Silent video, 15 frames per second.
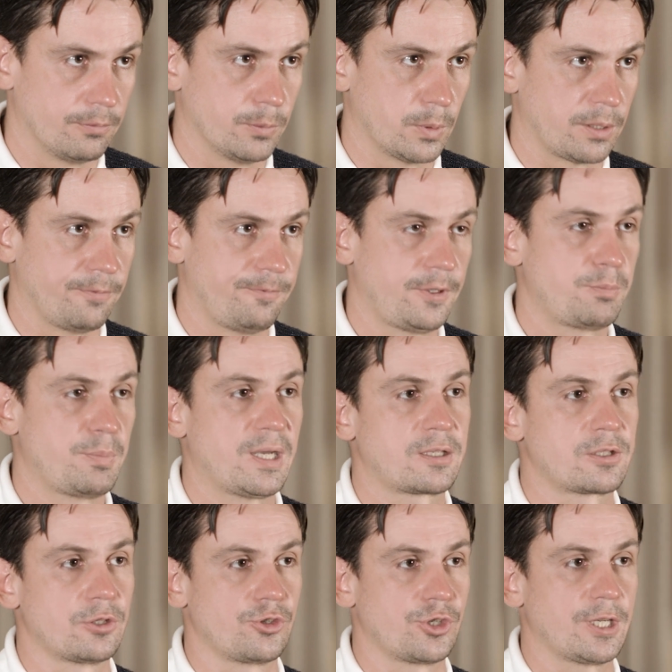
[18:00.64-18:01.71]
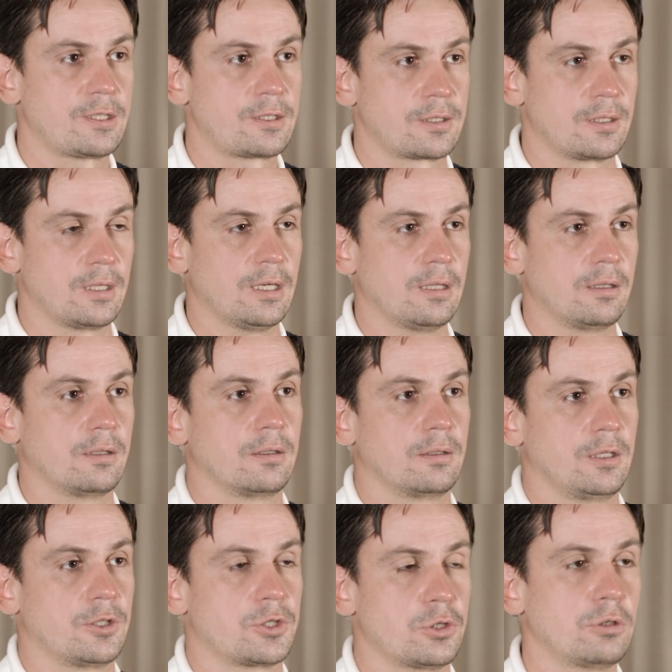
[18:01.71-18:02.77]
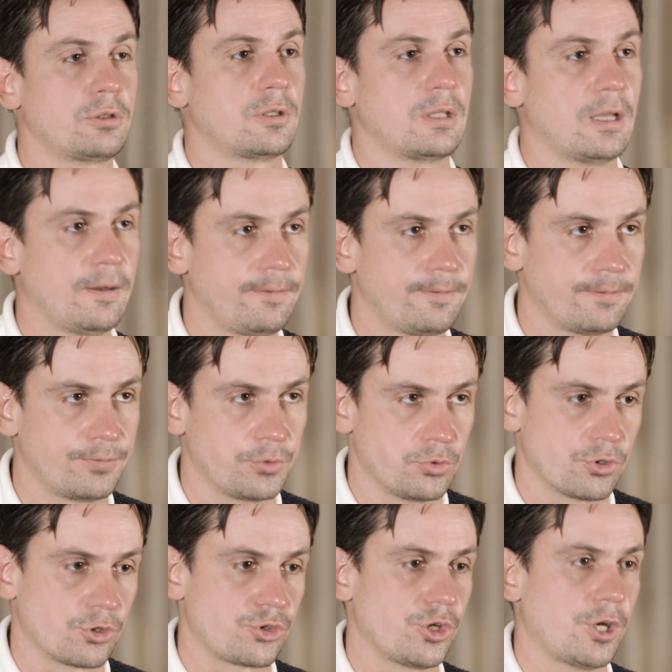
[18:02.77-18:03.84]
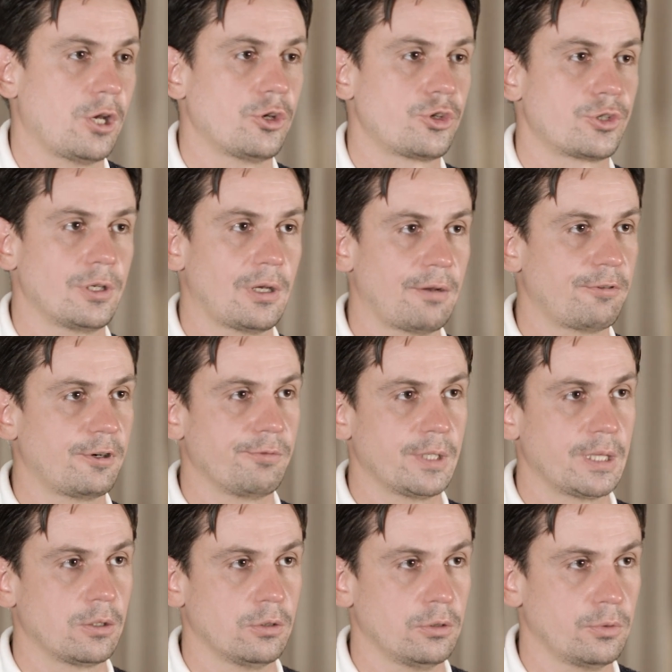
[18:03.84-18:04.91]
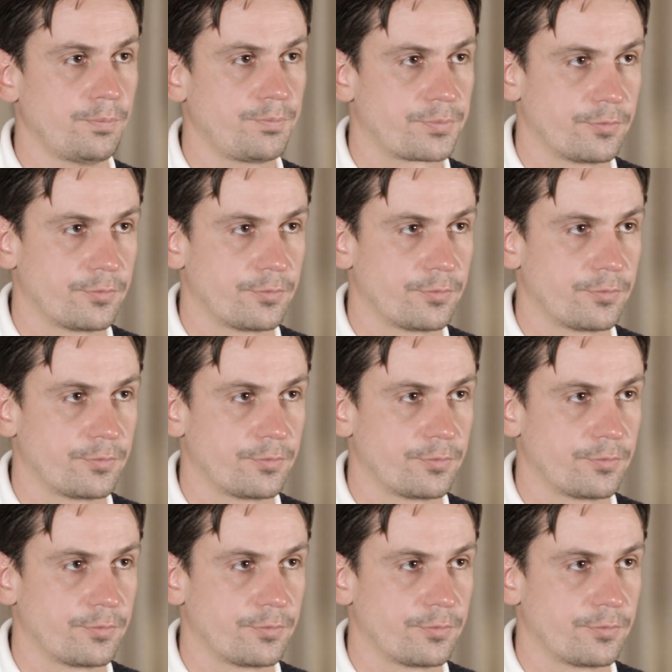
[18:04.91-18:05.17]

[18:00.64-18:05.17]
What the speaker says: When the feedback suggests that it's not enough to just change delivery window